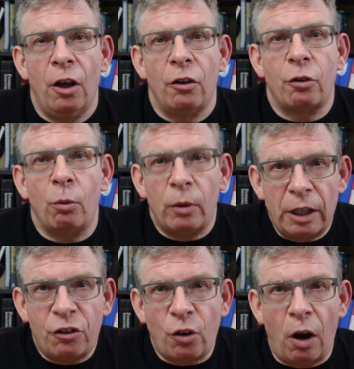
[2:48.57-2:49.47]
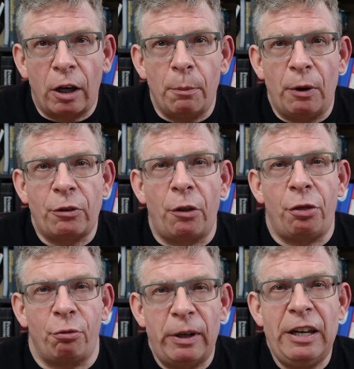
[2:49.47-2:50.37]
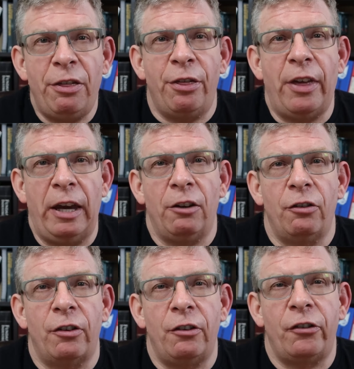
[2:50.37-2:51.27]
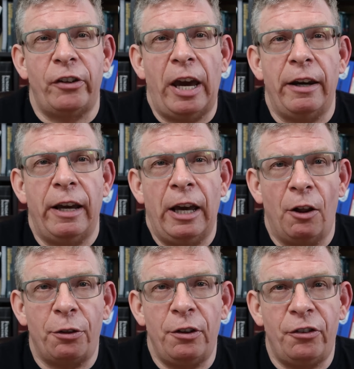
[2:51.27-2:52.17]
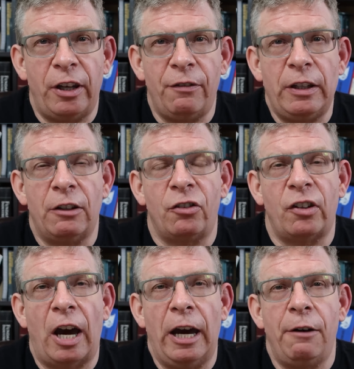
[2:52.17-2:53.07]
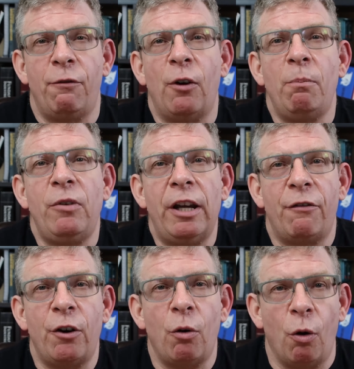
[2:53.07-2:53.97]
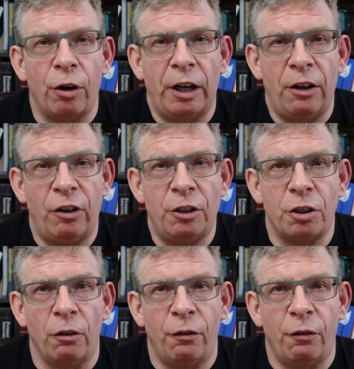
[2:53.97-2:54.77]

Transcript: So let's talk about the 3 things that set health and safety aside from different organizational